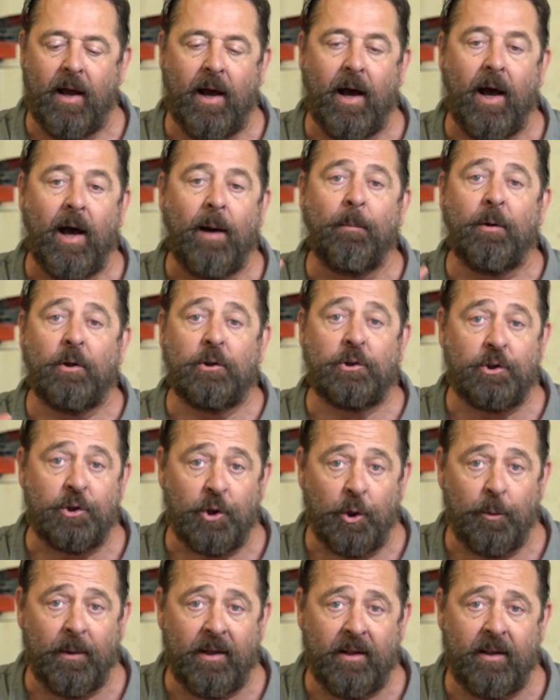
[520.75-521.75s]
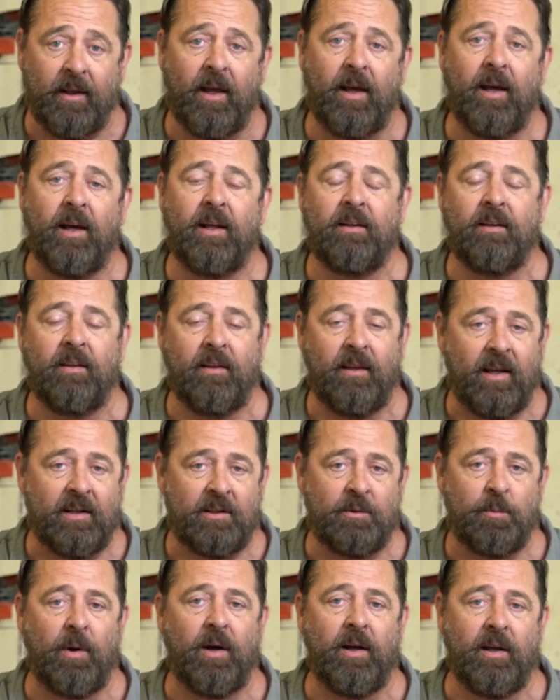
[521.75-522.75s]
I'm assuming
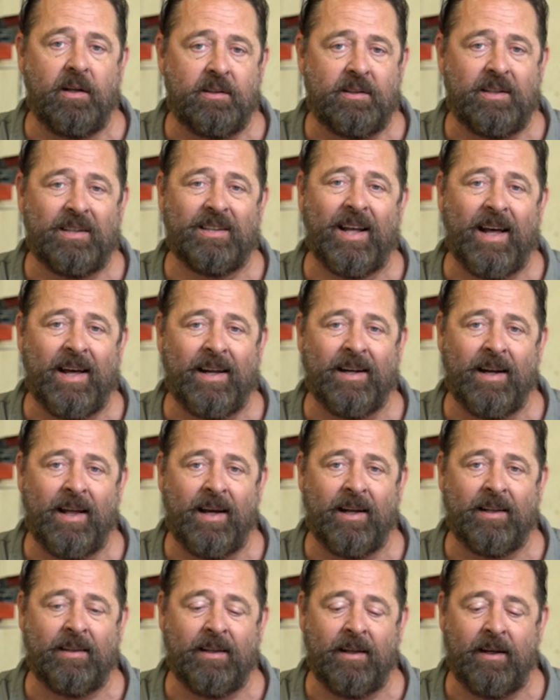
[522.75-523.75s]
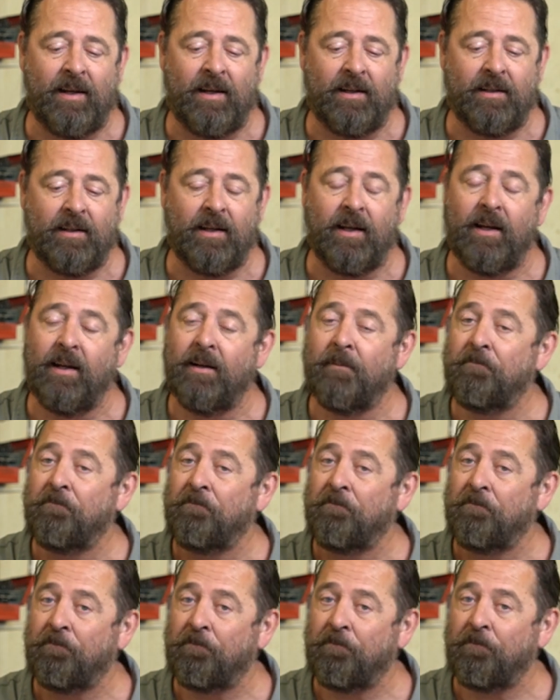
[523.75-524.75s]
that's why it's designed like that.
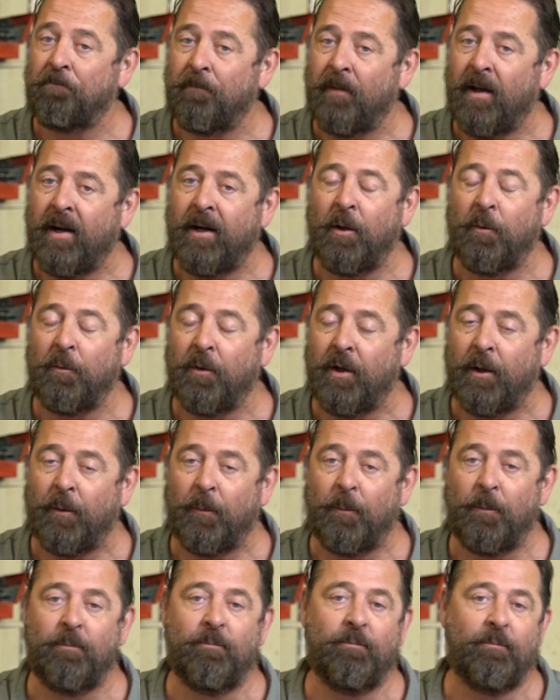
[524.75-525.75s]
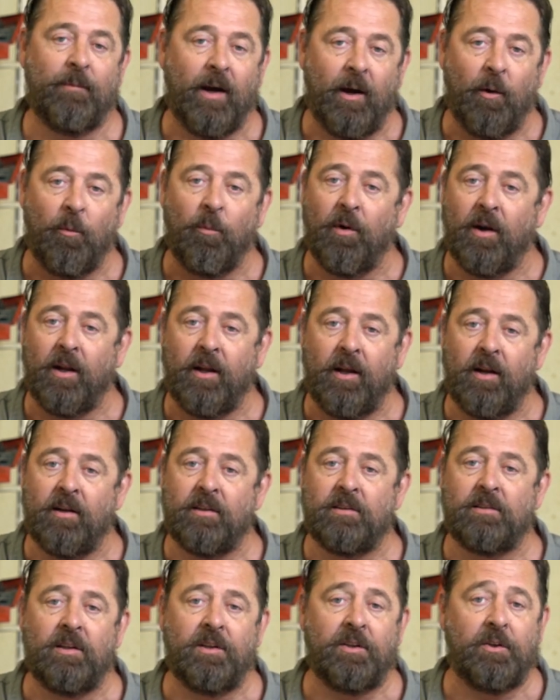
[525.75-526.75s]
I don't know. I really
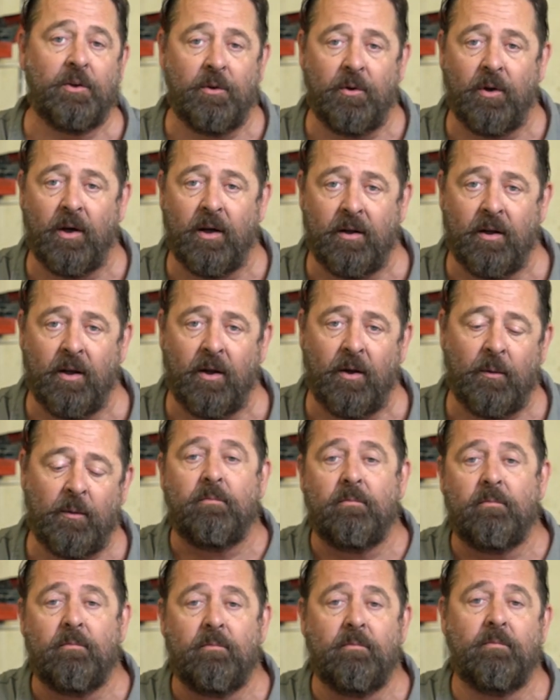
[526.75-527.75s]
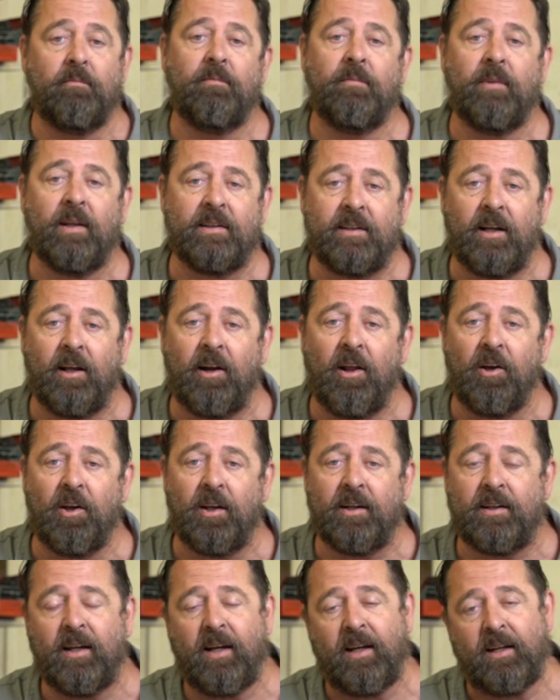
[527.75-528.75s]
honestly do not know. That's how long
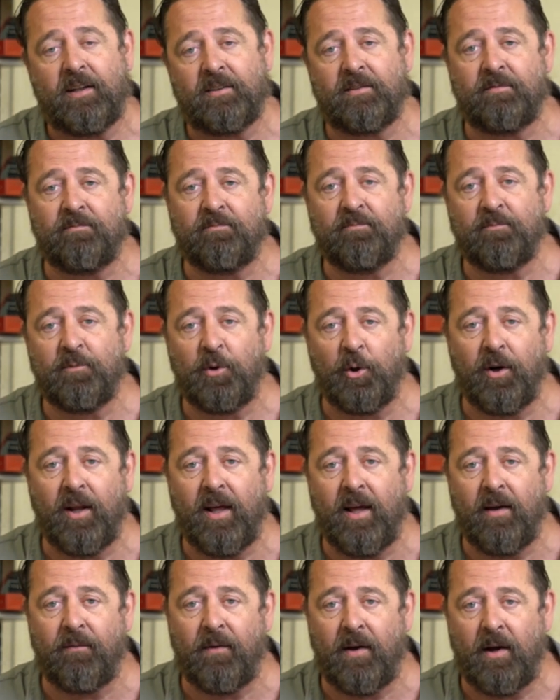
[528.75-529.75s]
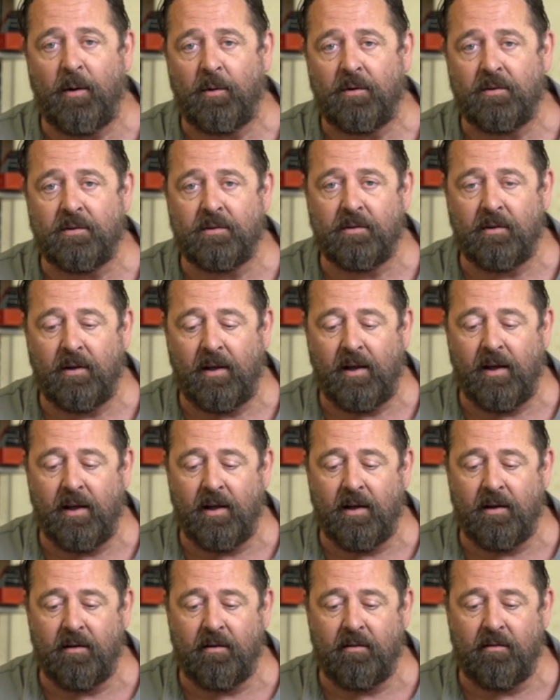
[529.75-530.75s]
it takes, 2.5 hours.
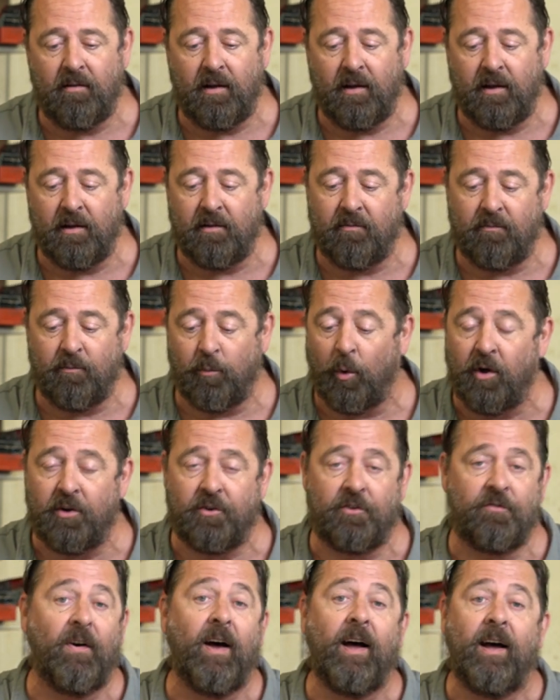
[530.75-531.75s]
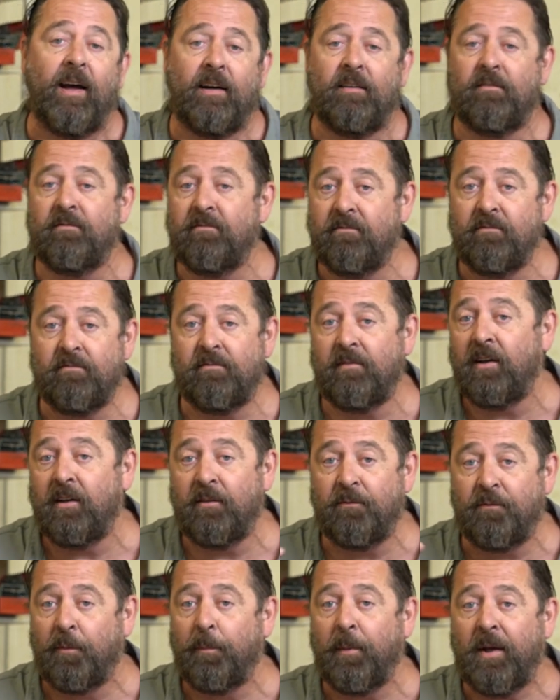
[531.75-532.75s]
And it works fine
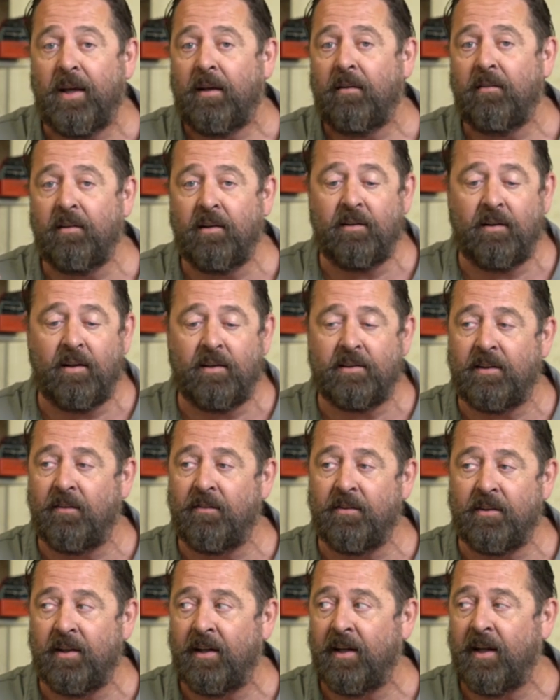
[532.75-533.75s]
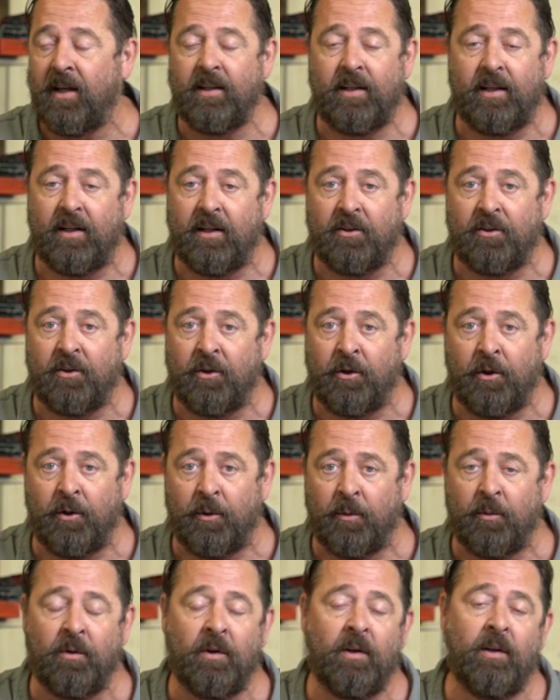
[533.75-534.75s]
for me. It does everything I need it to
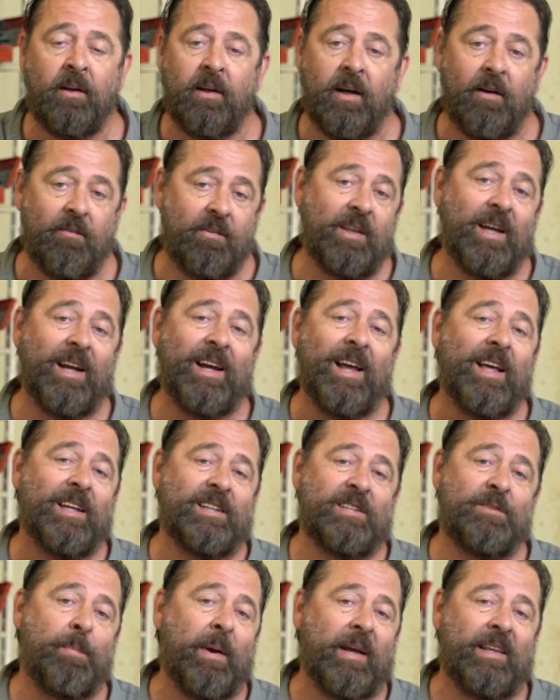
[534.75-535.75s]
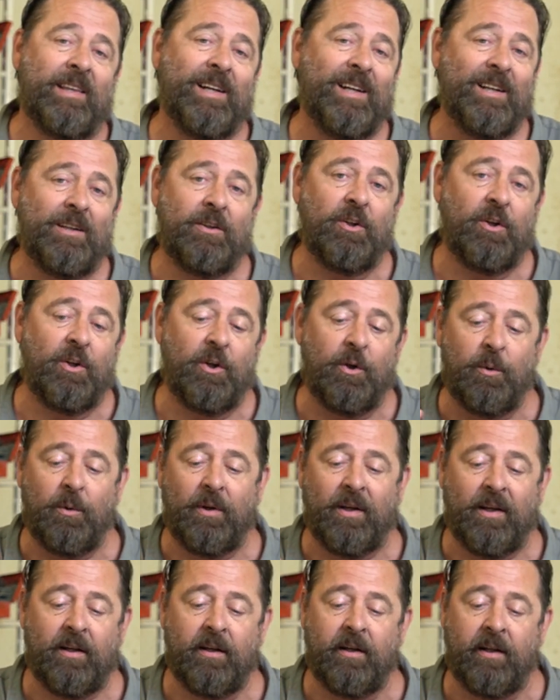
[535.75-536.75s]
do. Everything I expected it to do,
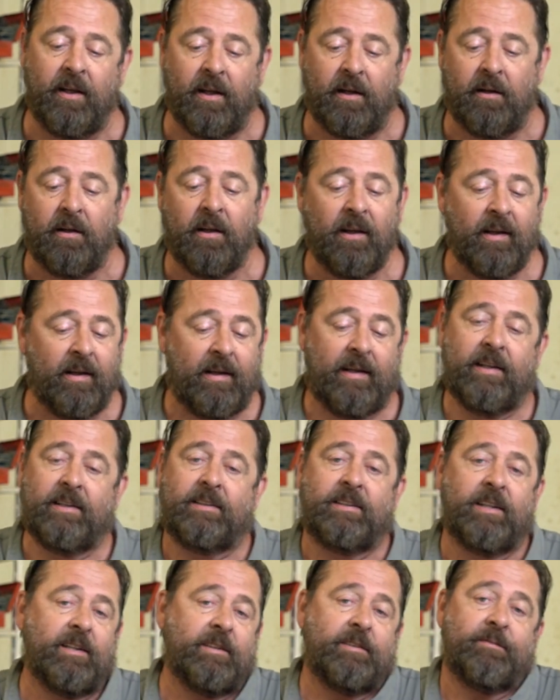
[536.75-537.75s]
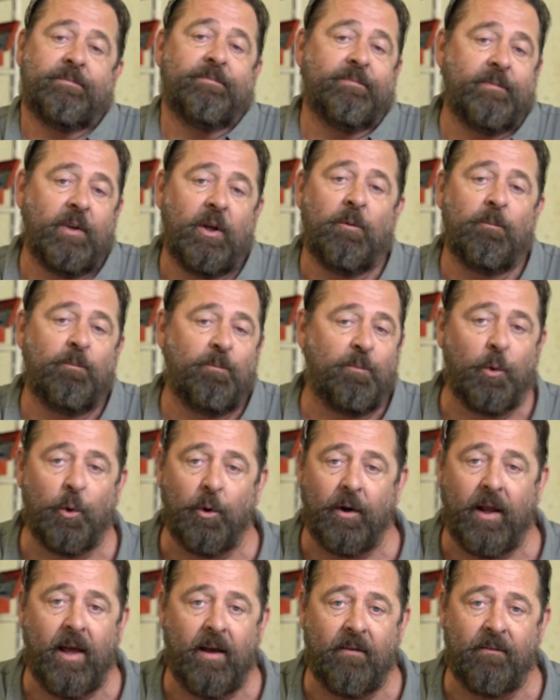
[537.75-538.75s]
it did. It's just, you know,
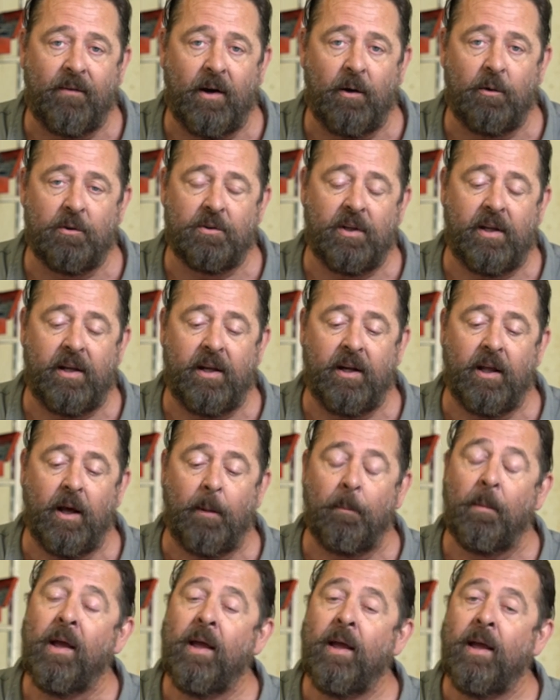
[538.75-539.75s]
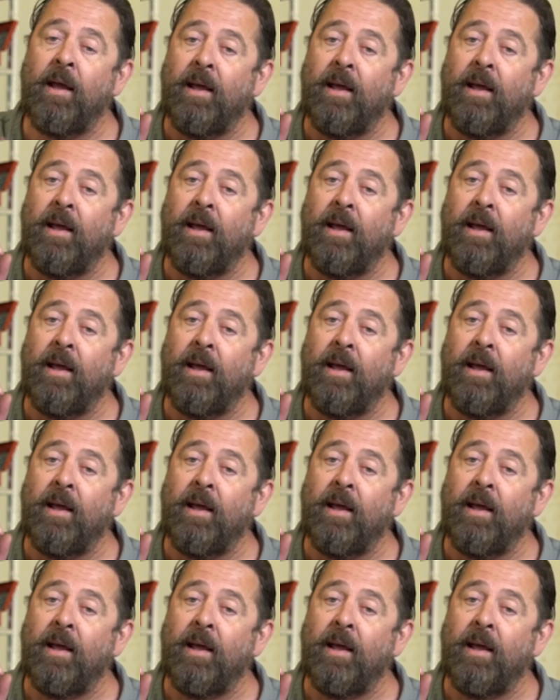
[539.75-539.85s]
2.5 hours to heat up.